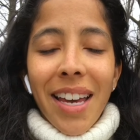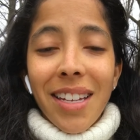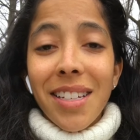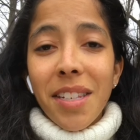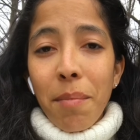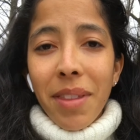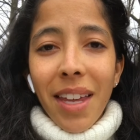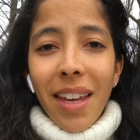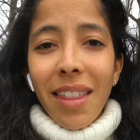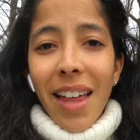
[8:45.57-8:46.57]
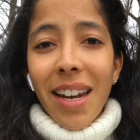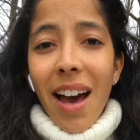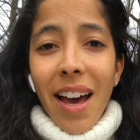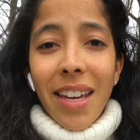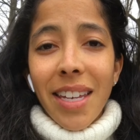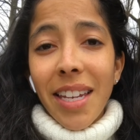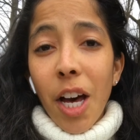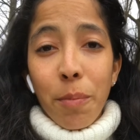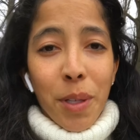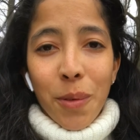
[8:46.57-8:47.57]
is something that I can
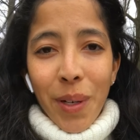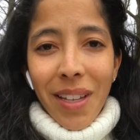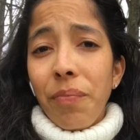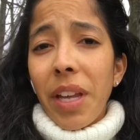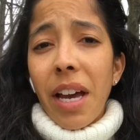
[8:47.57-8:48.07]
help you with.